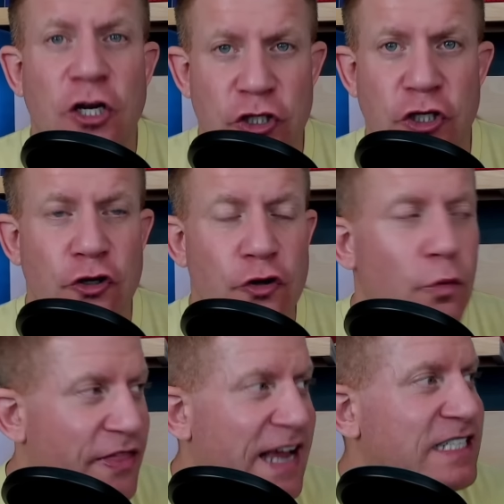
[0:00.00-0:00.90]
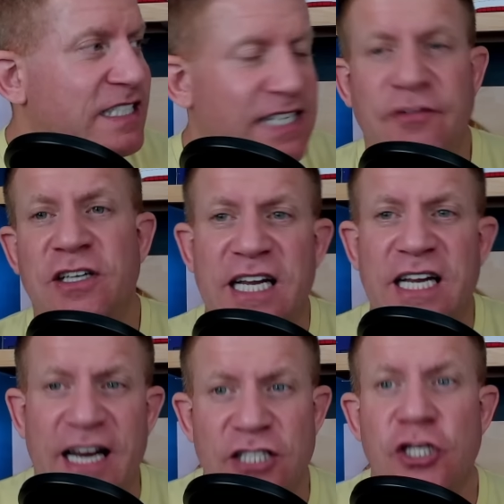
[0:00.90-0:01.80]
dude with a
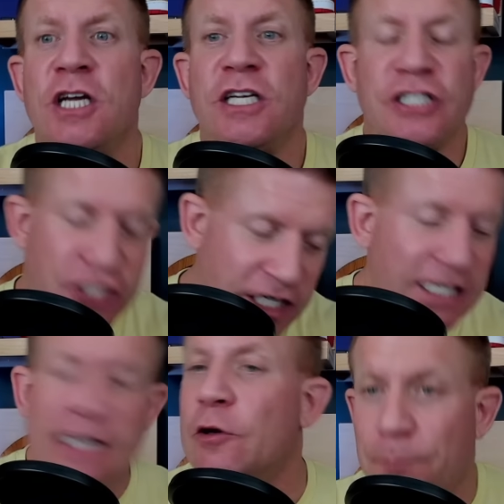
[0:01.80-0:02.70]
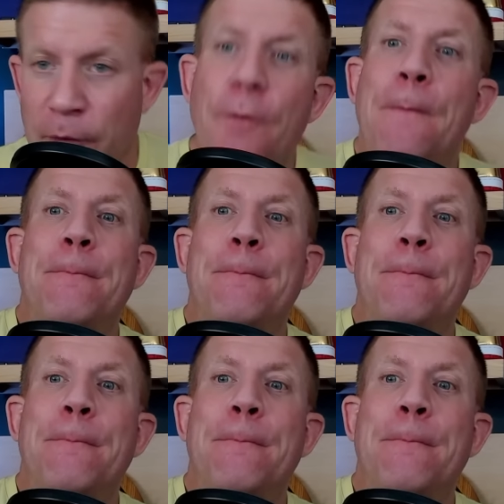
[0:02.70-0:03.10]
17-inch jikadoop